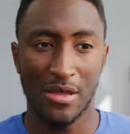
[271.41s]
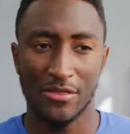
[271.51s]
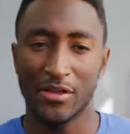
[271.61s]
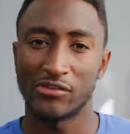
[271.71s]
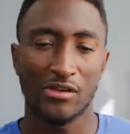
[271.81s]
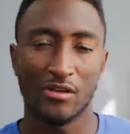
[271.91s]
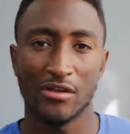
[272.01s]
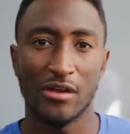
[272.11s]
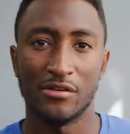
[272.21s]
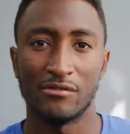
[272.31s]
I think it's
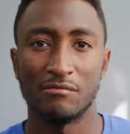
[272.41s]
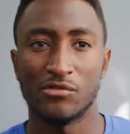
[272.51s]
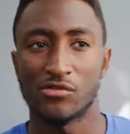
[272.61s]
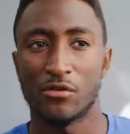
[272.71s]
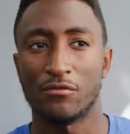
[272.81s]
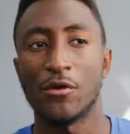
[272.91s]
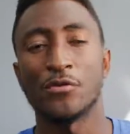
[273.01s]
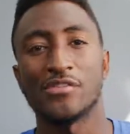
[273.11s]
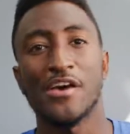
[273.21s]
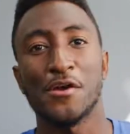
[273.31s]
a sort of phone
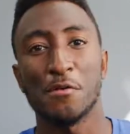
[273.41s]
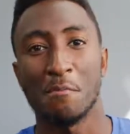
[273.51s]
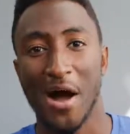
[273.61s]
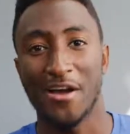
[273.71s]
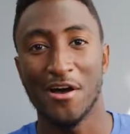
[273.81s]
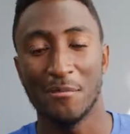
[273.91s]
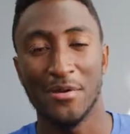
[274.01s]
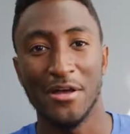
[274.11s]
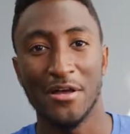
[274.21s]
designer mock-up